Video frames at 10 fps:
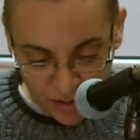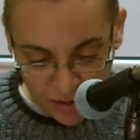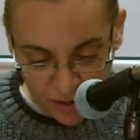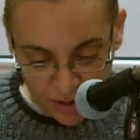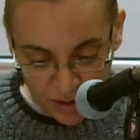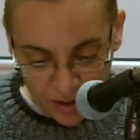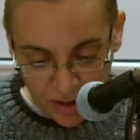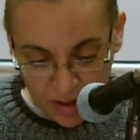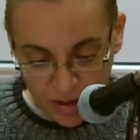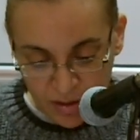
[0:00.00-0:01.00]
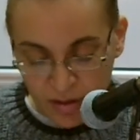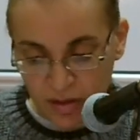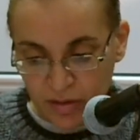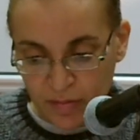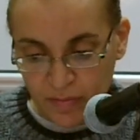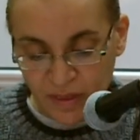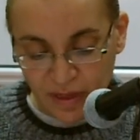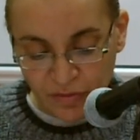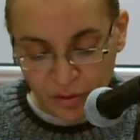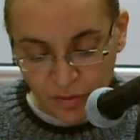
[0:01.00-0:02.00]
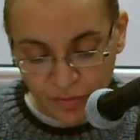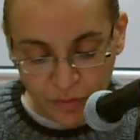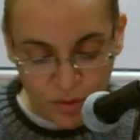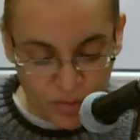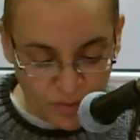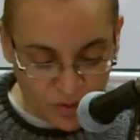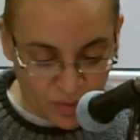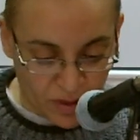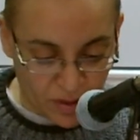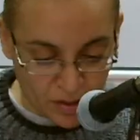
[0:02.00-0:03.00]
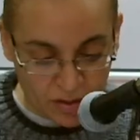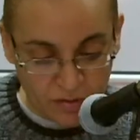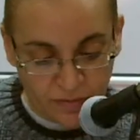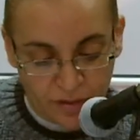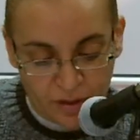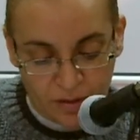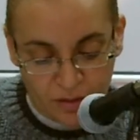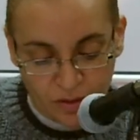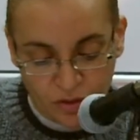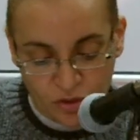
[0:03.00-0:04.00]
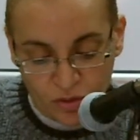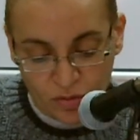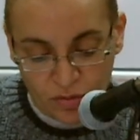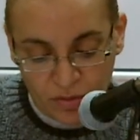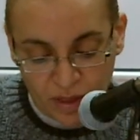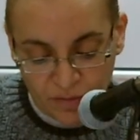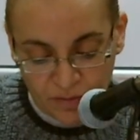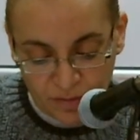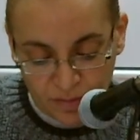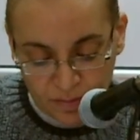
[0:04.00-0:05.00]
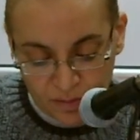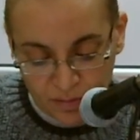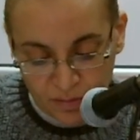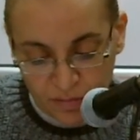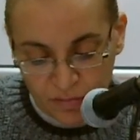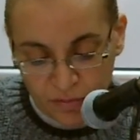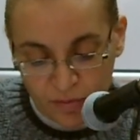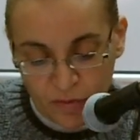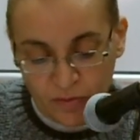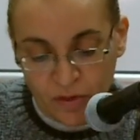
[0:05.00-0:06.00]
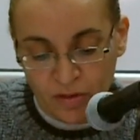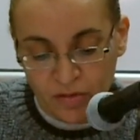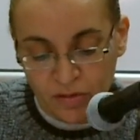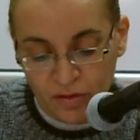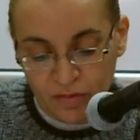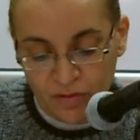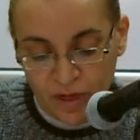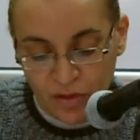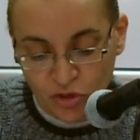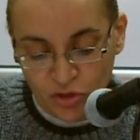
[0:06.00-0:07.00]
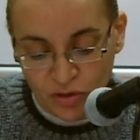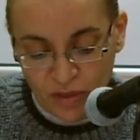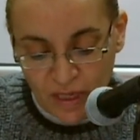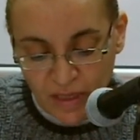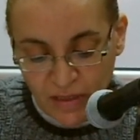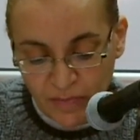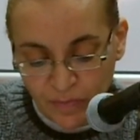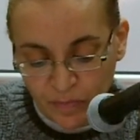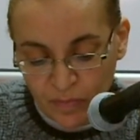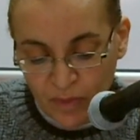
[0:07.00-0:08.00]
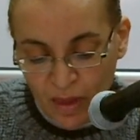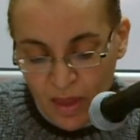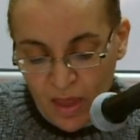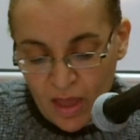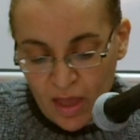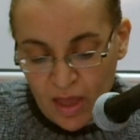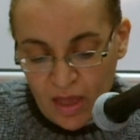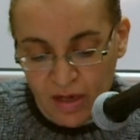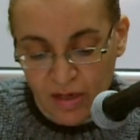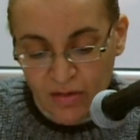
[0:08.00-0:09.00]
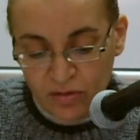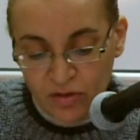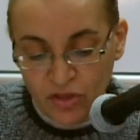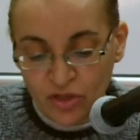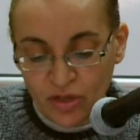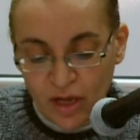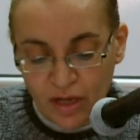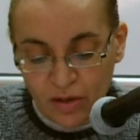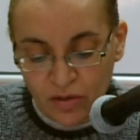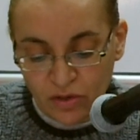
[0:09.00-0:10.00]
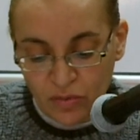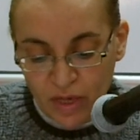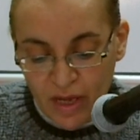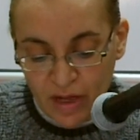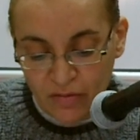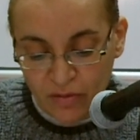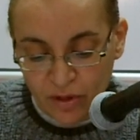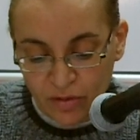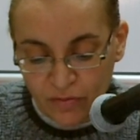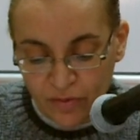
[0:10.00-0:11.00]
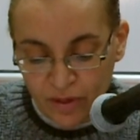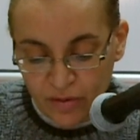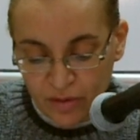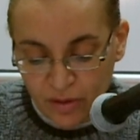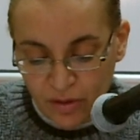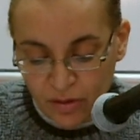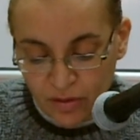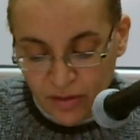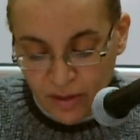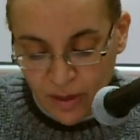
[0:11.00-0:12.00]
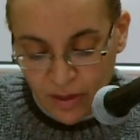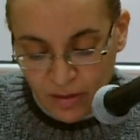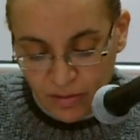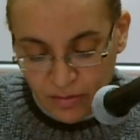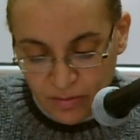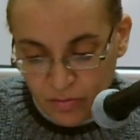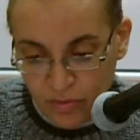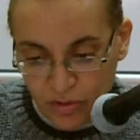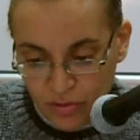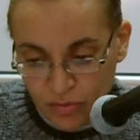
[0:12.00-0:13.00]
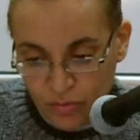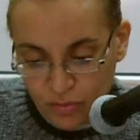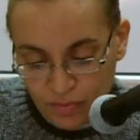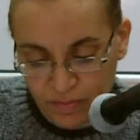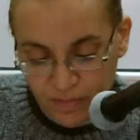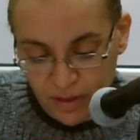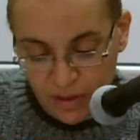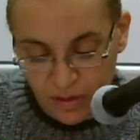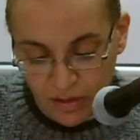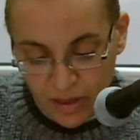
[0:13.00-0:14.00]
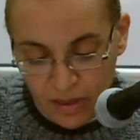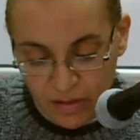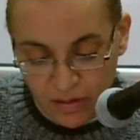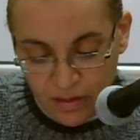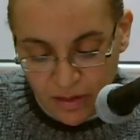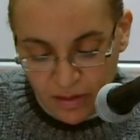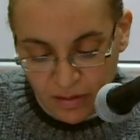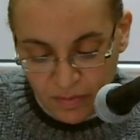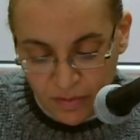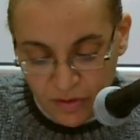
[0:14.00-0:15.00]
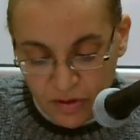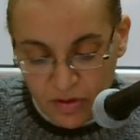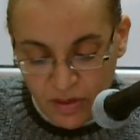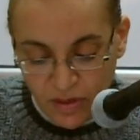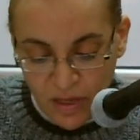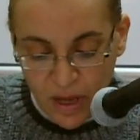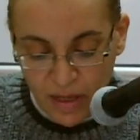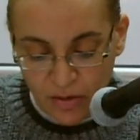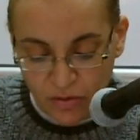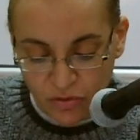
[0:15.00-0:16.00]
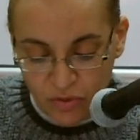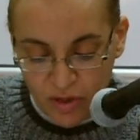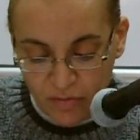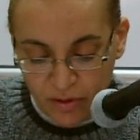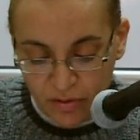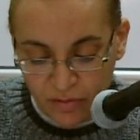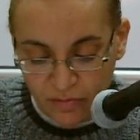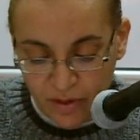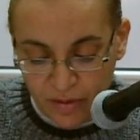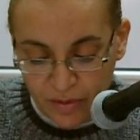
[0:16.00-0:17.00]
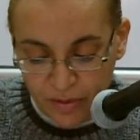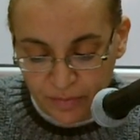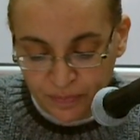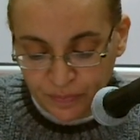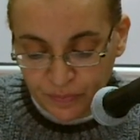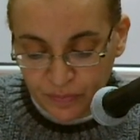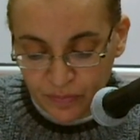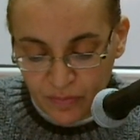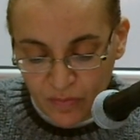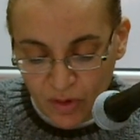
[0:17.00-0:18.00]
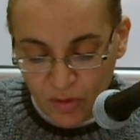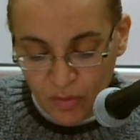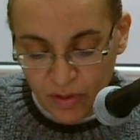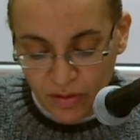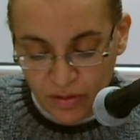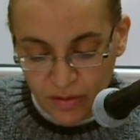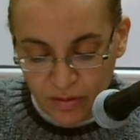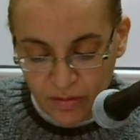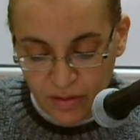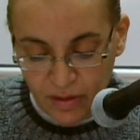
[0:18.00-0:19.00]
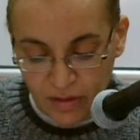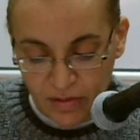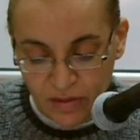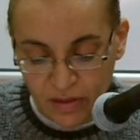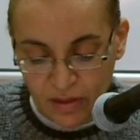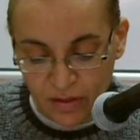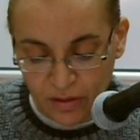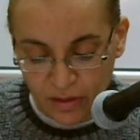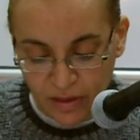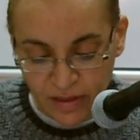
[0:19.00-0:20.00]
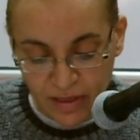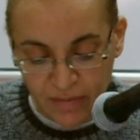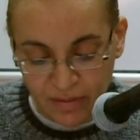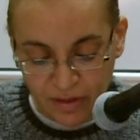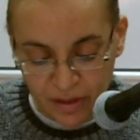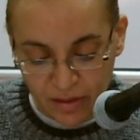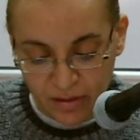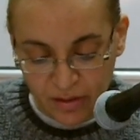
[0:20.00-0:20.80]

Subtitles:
There are several forms where God the Father is shown. We have the form of God of the ancient days. And in Russian icons we have God the Father and God the Son with the two seats. And in Fraternity icons we have God the Father with the Son on his lap and then